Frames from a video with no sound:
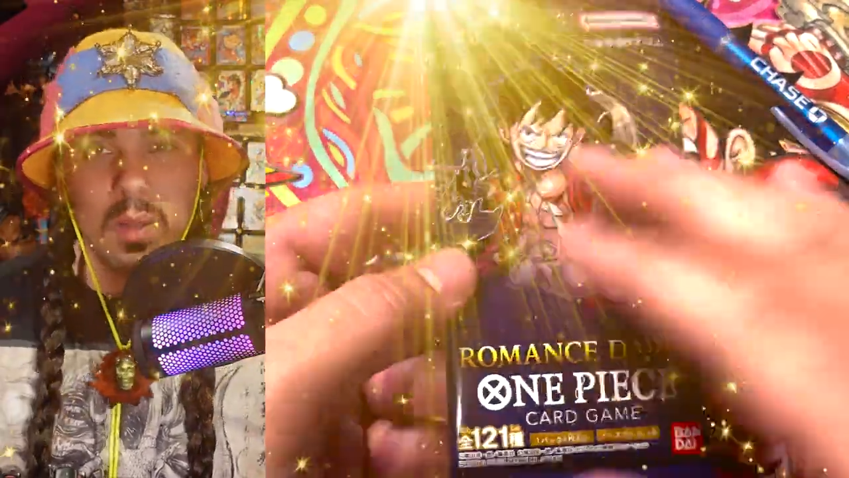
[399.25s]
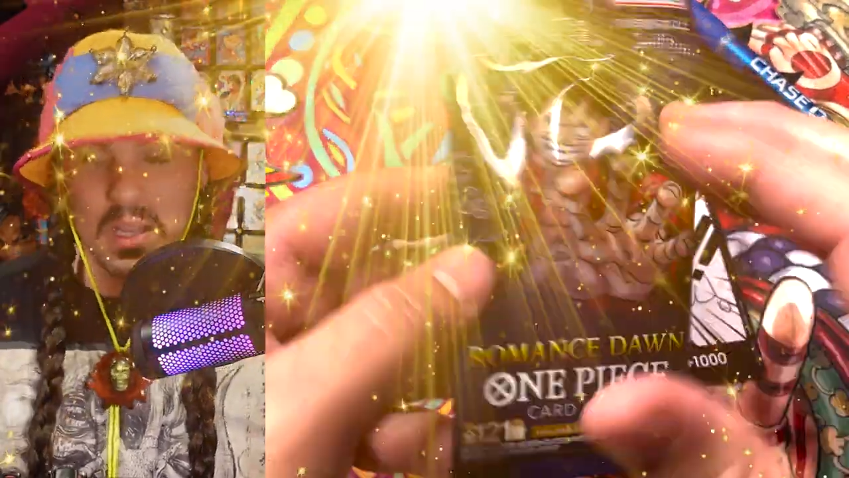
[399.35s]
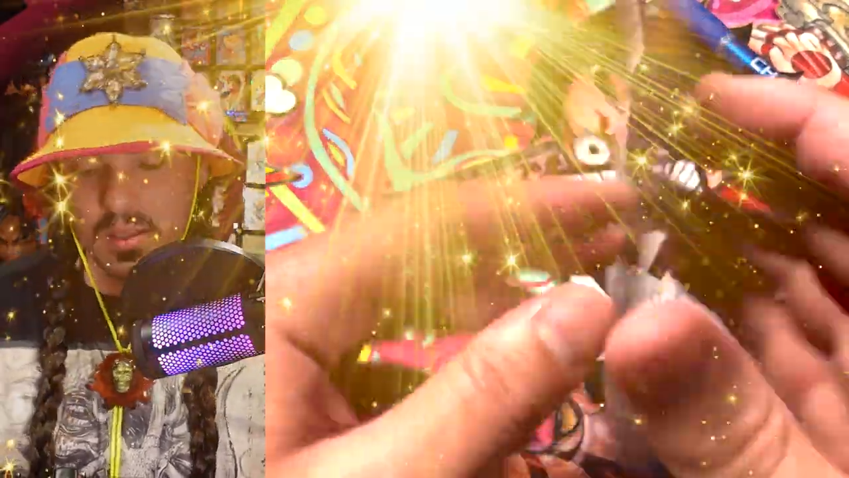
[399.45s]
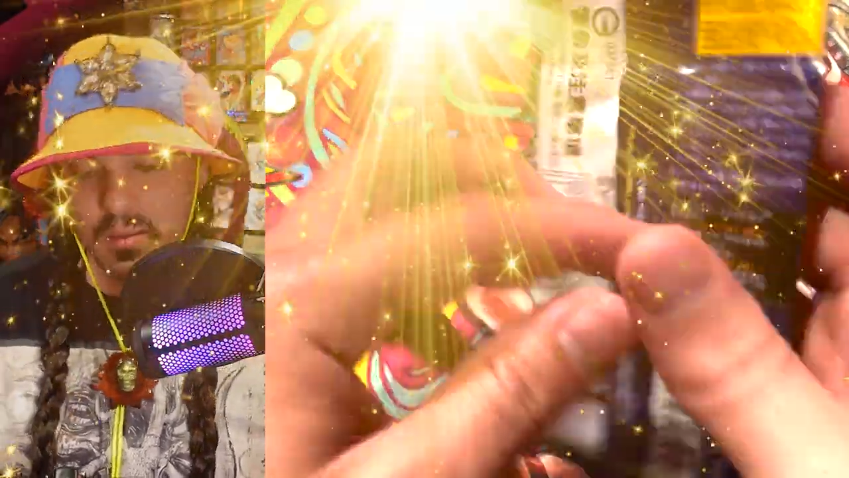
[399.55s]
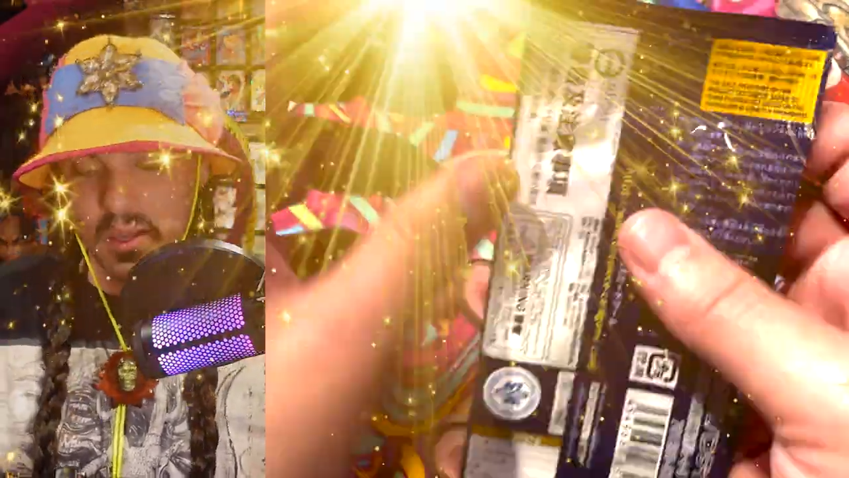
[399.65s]

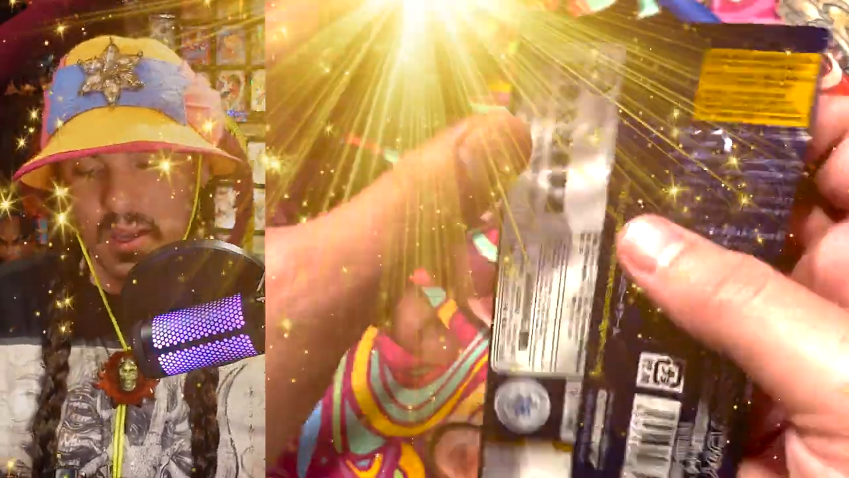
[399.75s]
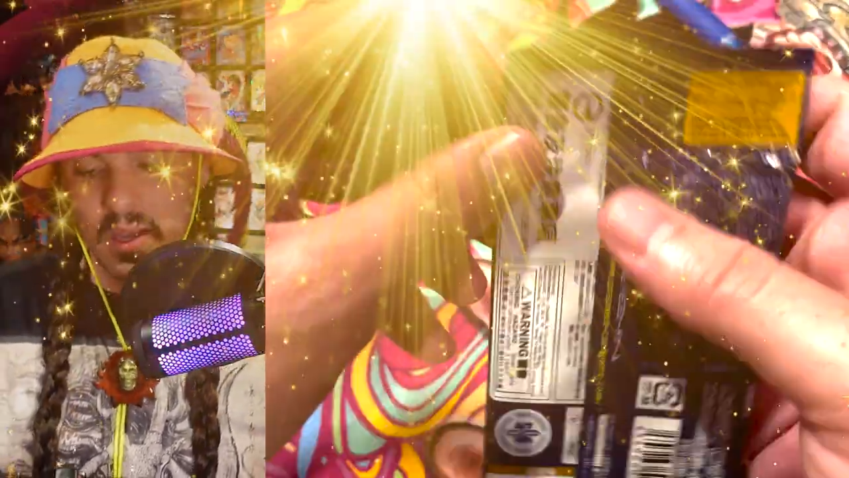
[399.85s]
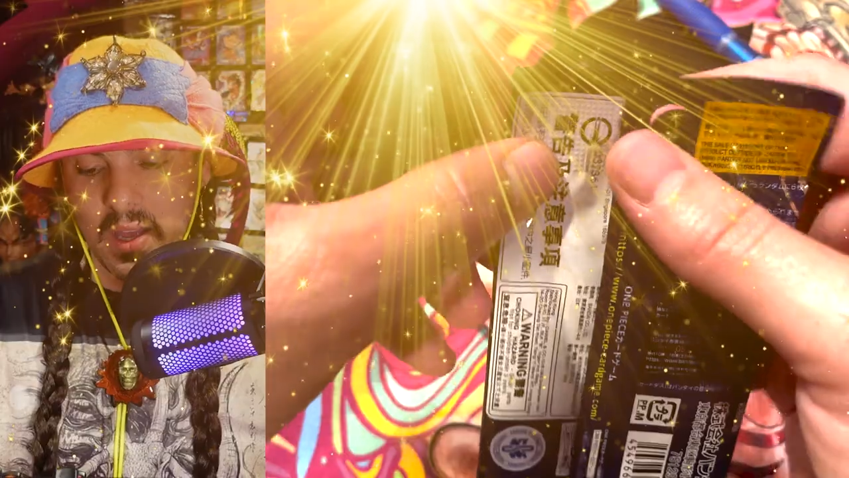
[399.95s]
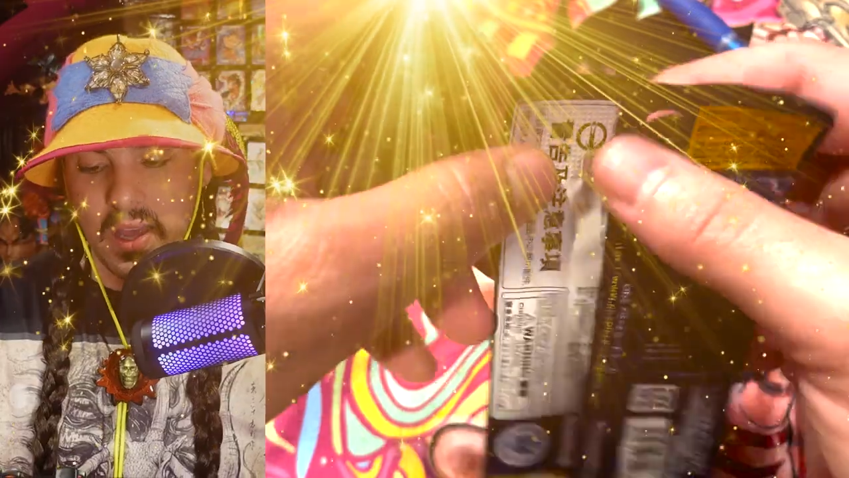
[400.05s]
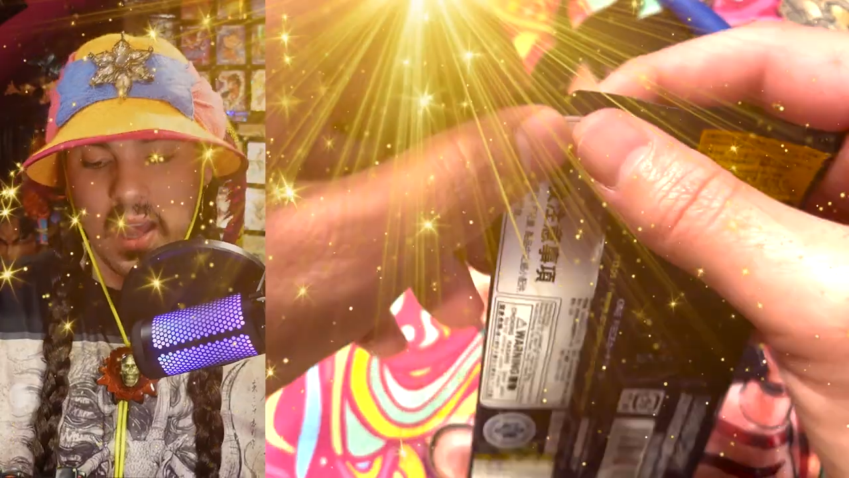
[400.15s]
Blossom.
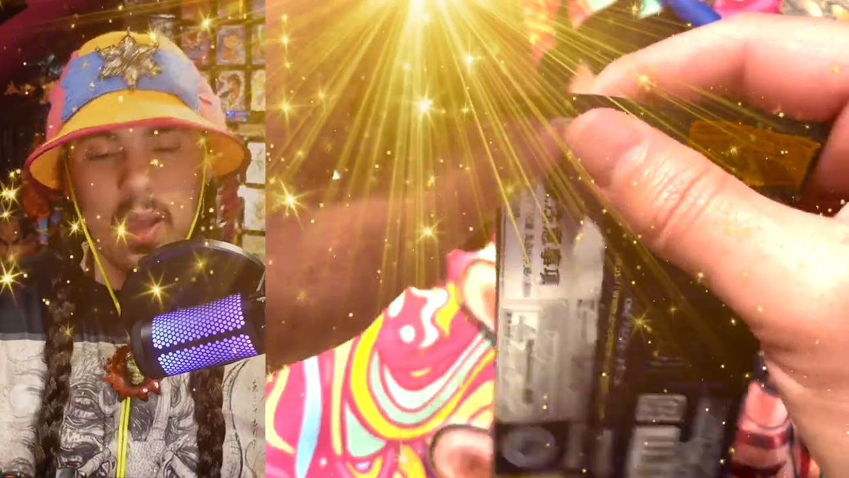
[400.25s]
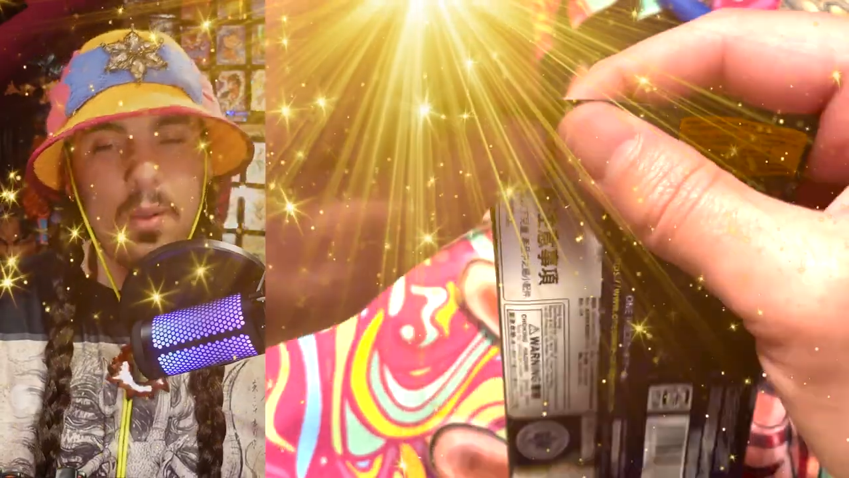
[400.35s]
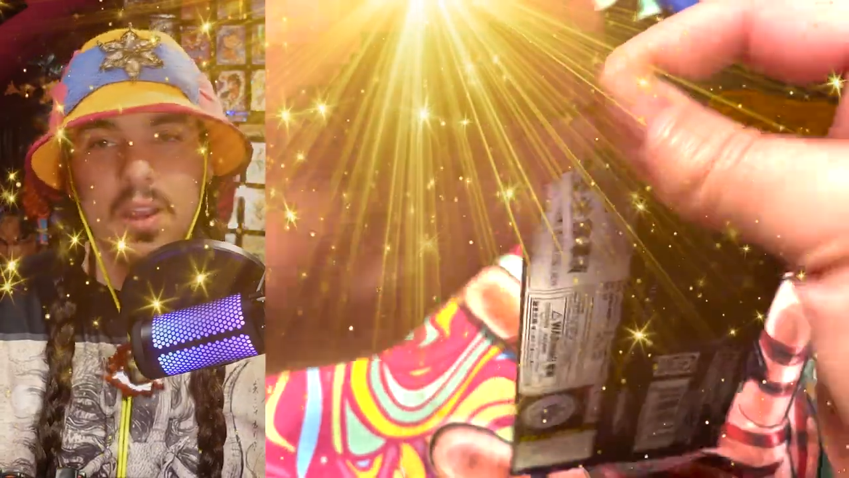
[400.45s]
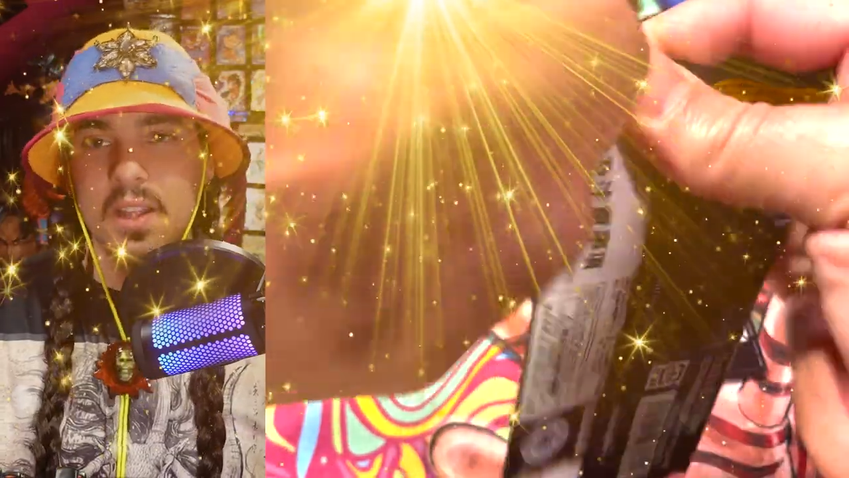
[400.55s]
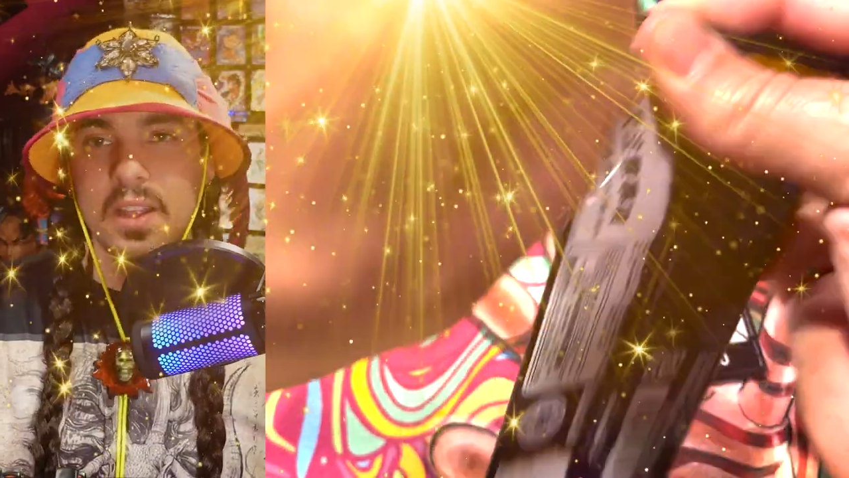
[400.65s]
How
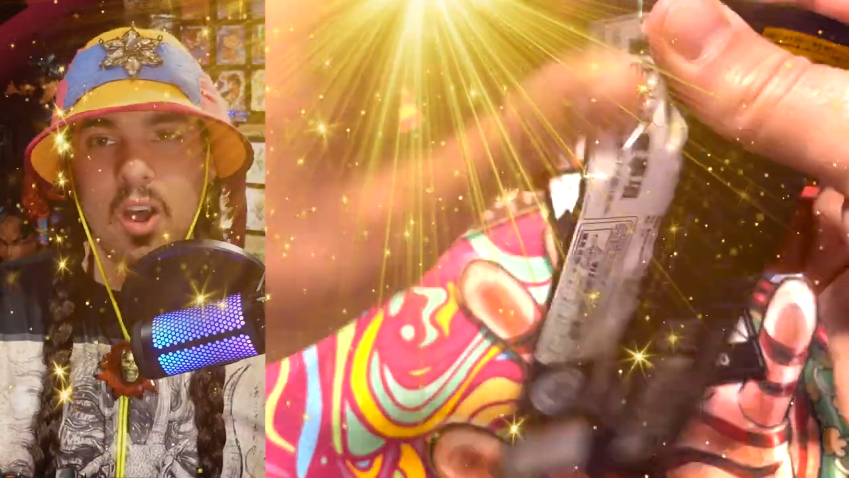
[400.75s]
about an